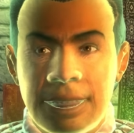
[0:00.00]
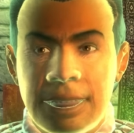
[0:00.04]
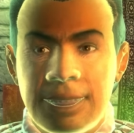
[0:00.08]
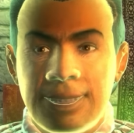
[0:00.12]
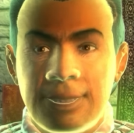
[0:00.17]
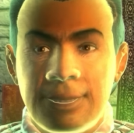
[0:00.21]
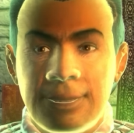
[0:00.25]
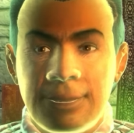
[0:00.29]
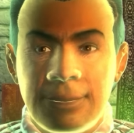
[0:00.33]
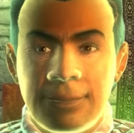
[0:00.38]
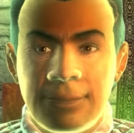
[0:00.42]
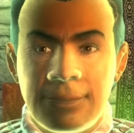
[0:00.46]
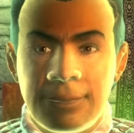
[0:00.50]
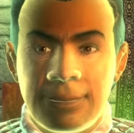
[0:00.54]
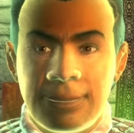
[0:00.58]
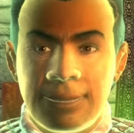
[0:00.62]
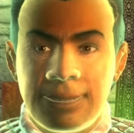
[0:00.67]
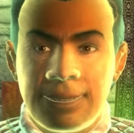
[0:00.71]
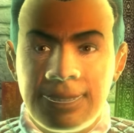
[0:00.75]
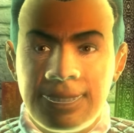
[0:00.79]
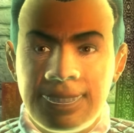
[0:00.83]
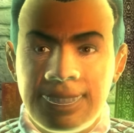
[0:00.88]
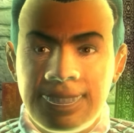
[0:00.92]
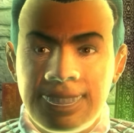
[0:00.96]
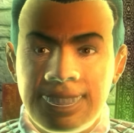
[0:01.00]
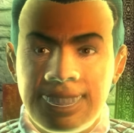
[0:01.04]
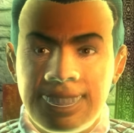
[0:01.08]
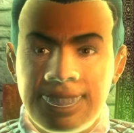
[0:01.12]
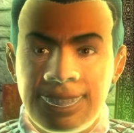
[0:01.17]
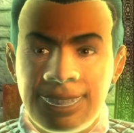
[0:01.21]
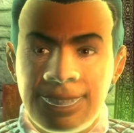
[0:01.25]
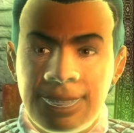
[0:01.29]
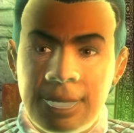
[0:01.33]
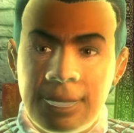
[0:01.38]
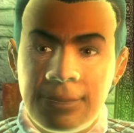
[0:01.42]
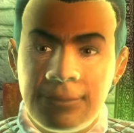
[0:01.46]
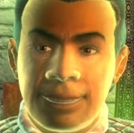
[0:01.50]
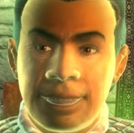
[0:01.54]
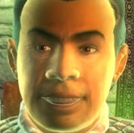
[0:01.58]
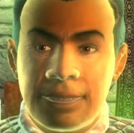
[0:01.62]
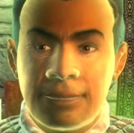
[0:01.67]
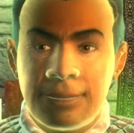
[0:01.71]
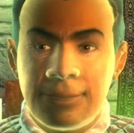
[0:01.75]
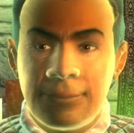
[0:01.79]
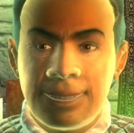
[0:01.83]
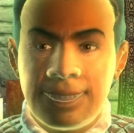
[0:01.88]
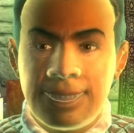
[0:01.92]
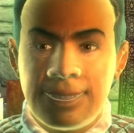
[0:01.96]
Cyrodiil? He comes
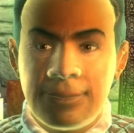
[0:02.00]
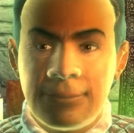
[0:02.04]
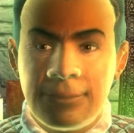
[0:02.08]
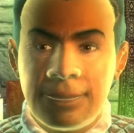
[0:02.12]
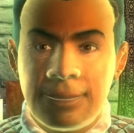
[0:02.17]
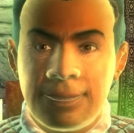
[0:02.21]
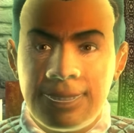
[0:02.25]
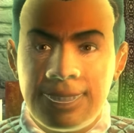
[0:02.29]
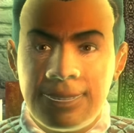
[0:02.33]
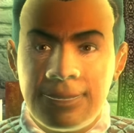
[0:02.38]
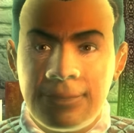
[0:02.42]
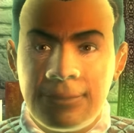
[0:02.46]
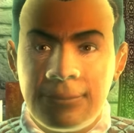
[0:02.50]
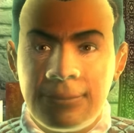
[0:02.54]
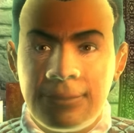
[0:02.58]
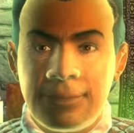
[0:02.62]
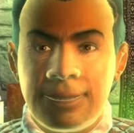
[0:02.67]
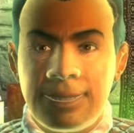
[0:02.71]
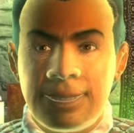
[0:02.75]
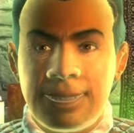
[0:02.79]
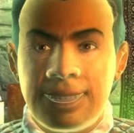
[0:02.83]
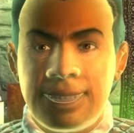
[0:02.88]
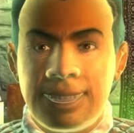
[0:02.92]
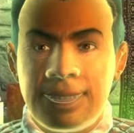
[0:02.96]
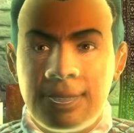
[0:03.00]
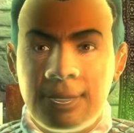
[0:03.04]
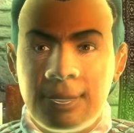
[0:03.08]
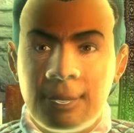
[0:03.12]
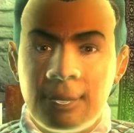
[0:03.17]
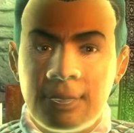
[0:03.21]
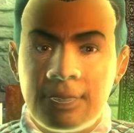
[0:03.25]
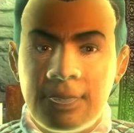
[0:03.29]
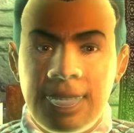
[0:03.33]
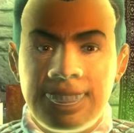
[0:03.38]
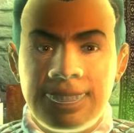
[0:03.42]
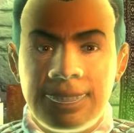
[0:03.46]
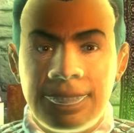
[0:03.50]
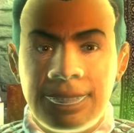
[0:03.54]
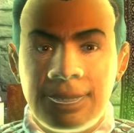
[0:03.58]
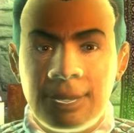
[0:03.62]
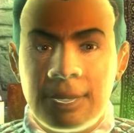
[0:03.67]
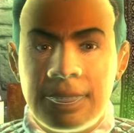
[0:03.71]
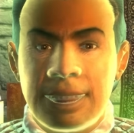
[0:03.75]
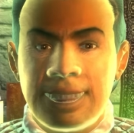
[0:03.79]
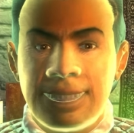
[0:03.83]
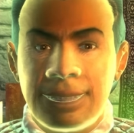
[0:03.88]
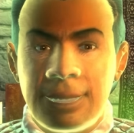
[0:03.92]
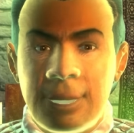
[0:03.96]
in from time to time. Usually it's
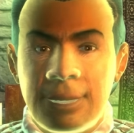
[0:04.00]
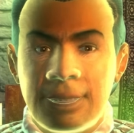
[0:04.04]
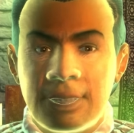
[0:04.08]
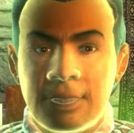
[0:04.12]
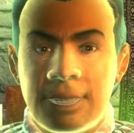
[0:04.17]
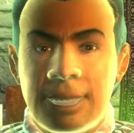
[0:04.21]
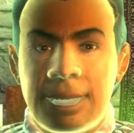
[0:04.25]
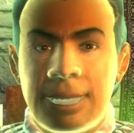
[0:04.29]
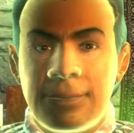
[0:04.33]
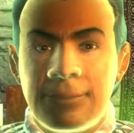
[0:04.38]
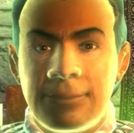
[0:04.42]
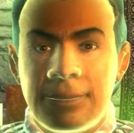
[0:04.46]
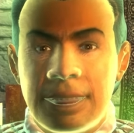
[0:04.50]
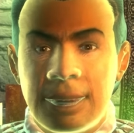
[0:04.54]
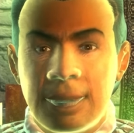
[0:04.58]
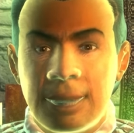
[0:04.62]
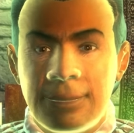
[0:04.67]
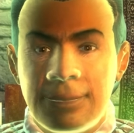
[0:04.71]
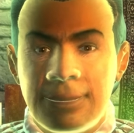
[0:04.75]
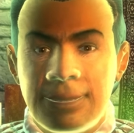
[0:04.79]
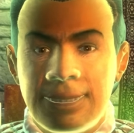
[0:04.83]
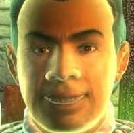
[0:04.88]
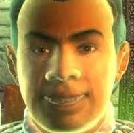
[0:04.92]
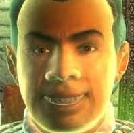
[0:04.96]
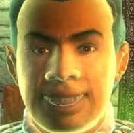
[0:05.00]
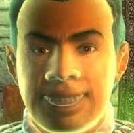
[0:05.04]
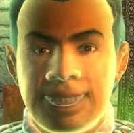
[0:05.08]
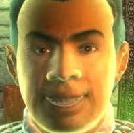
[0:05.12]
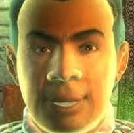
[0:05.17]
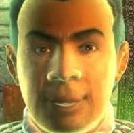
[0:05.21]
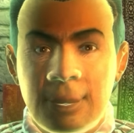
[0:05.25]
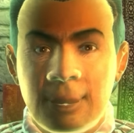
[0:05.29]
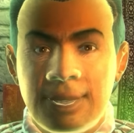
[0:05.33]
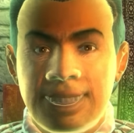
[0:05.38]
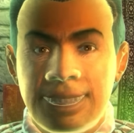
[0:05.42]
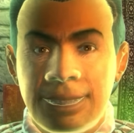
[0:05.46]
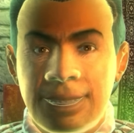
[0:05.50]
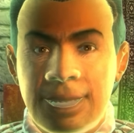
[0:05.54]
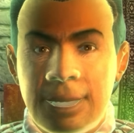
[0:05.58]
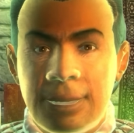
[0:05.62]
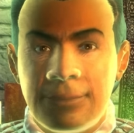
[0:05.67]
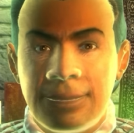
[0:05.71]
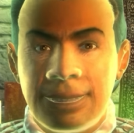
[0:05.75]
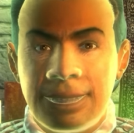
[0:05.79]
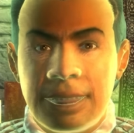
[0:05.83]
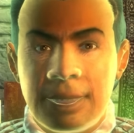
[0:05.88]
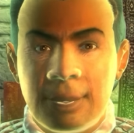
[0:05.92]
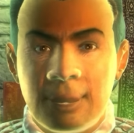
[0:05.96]
when he's out shopping. He always
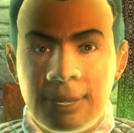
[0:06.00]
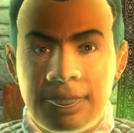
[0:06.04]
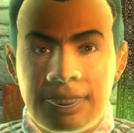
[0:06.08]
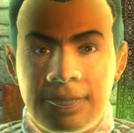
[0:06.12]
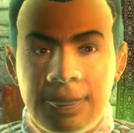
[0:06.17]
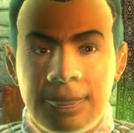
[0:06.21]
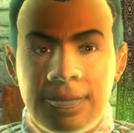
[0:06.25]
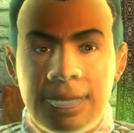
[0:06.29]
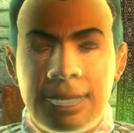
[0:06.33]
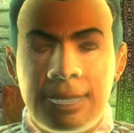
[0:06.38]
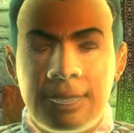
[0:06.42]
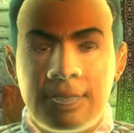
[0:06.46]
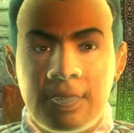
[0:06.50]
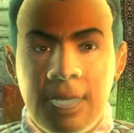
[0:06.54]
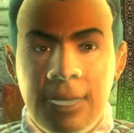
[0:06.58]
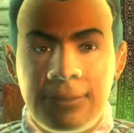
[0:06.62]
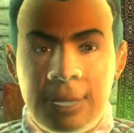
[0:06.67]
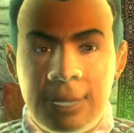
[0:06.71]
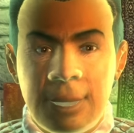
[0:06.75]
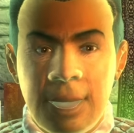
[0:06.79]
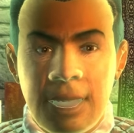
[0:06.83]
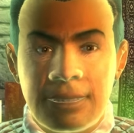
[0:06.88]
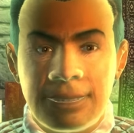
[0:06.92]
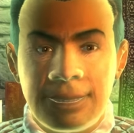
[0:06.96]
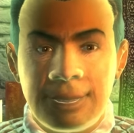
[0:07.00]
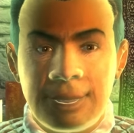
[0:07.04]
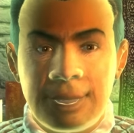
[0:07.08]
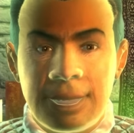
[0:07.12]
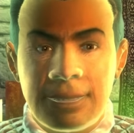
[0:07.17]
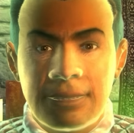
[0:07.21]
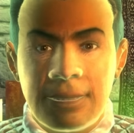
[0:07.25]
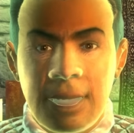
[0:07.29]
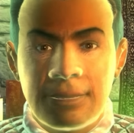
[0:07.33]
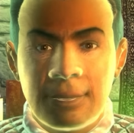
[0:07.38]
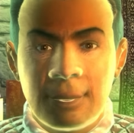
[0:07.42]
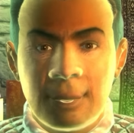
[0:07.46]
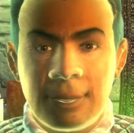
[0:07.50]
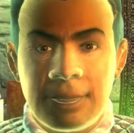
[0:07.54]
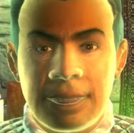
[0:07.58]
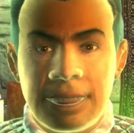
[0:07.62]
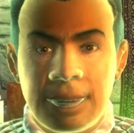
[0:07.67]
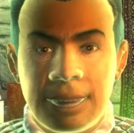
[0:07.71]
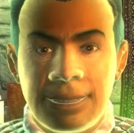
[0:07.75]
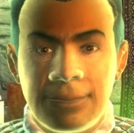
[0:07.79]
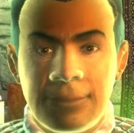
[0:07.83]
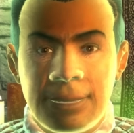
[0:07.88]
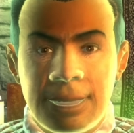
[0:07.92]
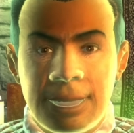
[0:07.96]
comes in with a large amount of travel food
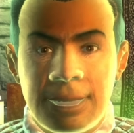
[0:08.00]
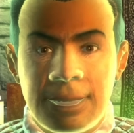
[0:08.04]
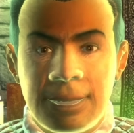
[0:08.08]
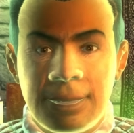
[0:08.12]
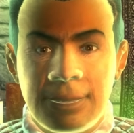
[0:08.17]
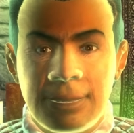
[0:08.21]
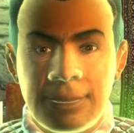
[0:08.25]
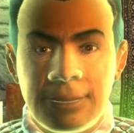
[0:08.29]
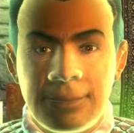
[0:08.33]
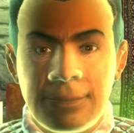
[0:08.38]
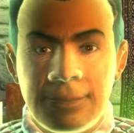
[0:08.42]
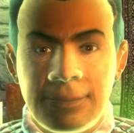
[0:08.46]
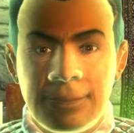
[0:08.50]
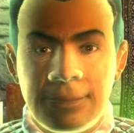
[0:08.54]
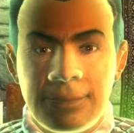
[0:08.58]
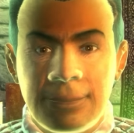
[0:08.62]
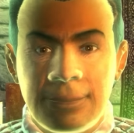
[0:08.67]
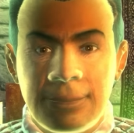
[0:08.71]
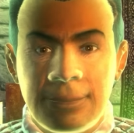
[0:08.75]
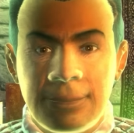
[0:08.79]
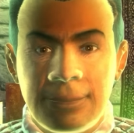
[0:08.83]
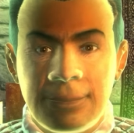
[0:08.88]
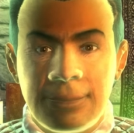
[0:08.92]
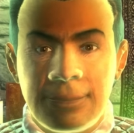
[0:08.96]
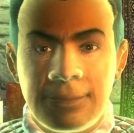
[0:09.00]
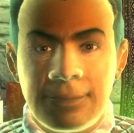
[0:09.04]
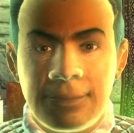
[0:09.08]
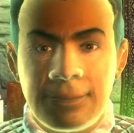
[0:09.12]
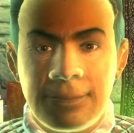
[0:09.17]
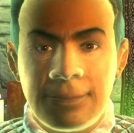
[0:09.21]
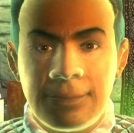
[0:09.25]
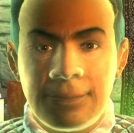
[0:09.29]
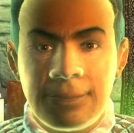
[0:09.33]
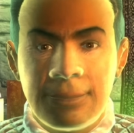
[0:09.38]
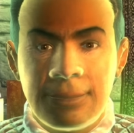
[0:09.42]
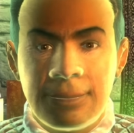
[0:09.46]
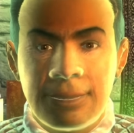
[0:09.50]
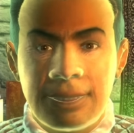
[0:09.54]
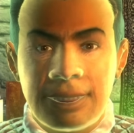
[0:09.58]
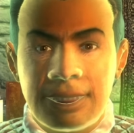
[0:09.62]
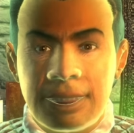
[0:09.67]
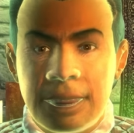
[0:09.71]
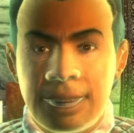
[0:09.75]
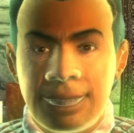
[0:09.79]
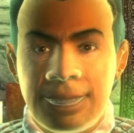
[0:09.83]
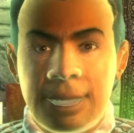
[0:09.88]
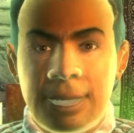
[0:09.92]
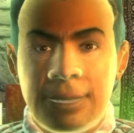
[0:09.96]
in his bag. Then
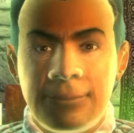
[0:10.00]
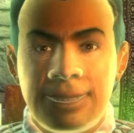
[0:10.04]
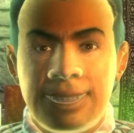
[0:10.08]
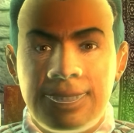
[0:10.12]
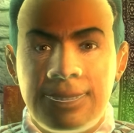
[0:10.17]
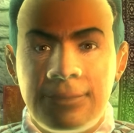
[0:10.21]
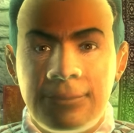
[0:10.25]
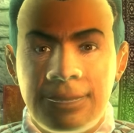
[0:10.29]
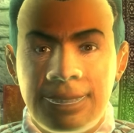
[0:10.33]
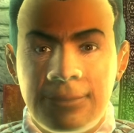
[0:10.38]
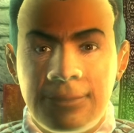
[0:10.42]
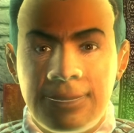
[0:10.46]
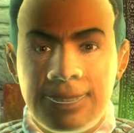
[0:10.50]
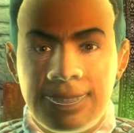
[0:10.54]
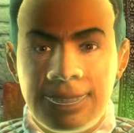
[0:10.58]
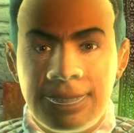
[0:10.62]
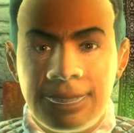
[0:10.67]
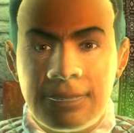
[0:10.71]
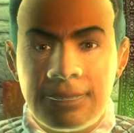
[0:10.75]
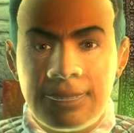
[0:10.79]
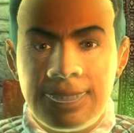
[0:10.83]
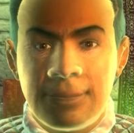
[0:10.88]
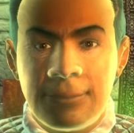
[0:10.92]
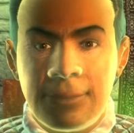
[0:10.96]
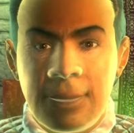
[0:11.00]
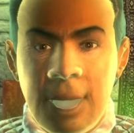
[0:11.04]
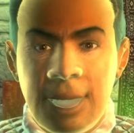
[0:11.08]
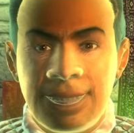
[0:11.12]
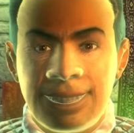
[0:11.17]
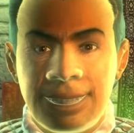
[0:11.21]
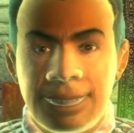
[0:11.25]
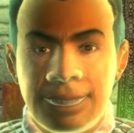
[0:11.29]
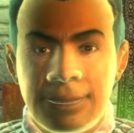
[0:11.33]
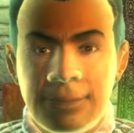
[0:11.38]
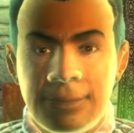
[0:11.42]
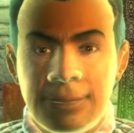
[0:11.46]
sometimes he buys a few books.